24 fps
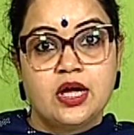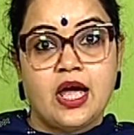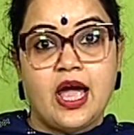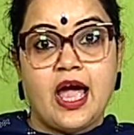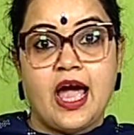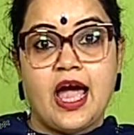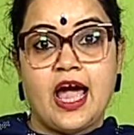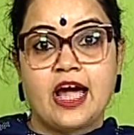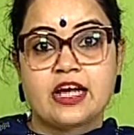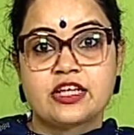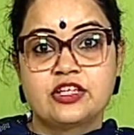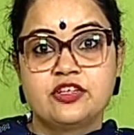
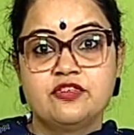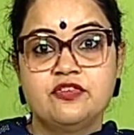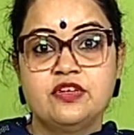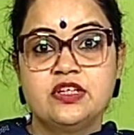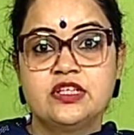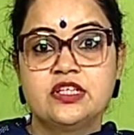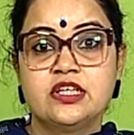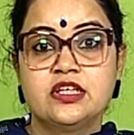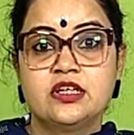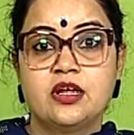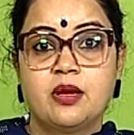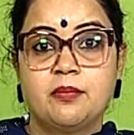
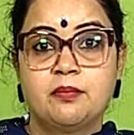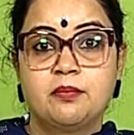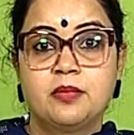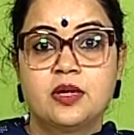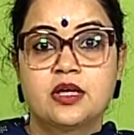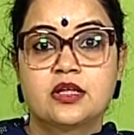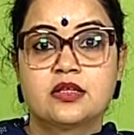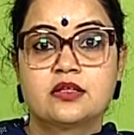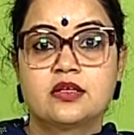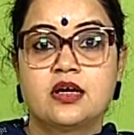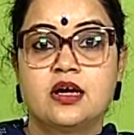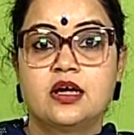activity number
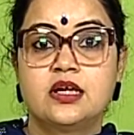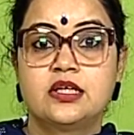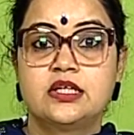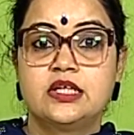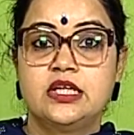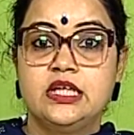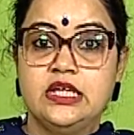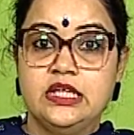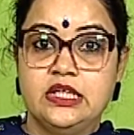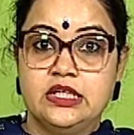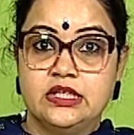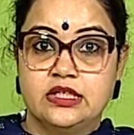
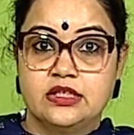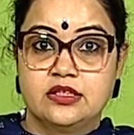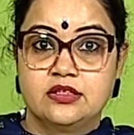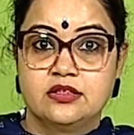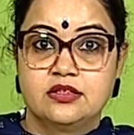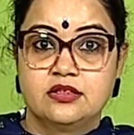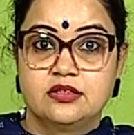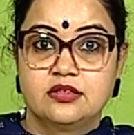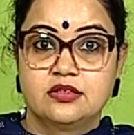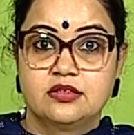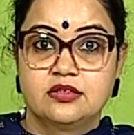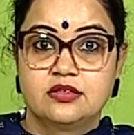13
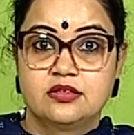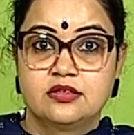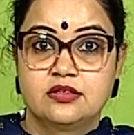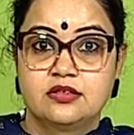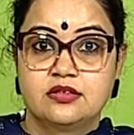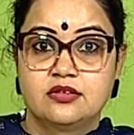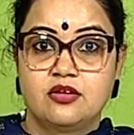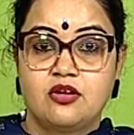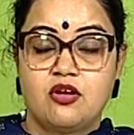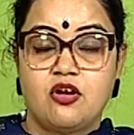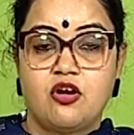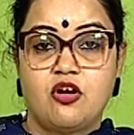
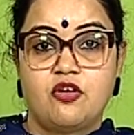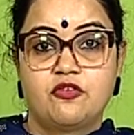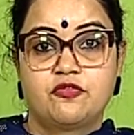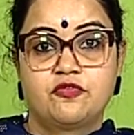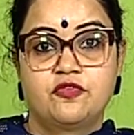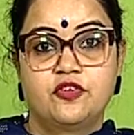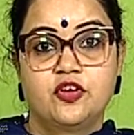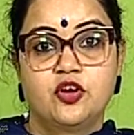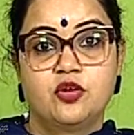of your